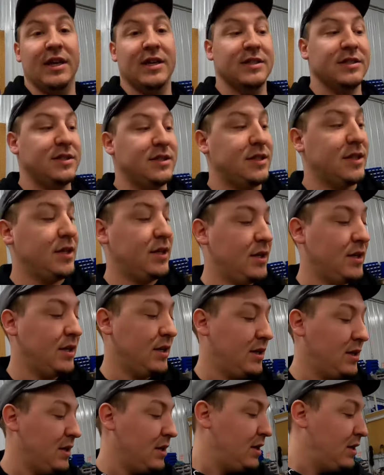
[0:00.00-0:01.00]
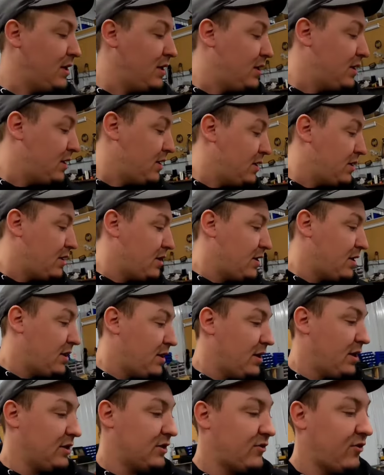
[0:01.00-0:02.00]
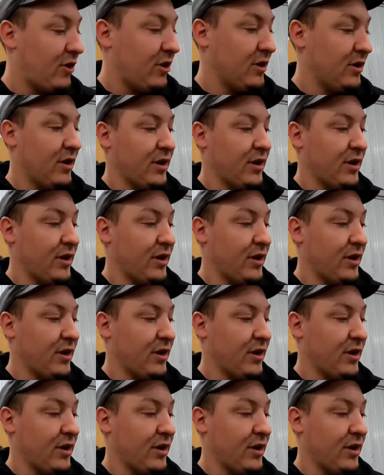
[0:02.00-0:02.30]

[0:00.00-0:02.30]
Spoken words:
is, as far,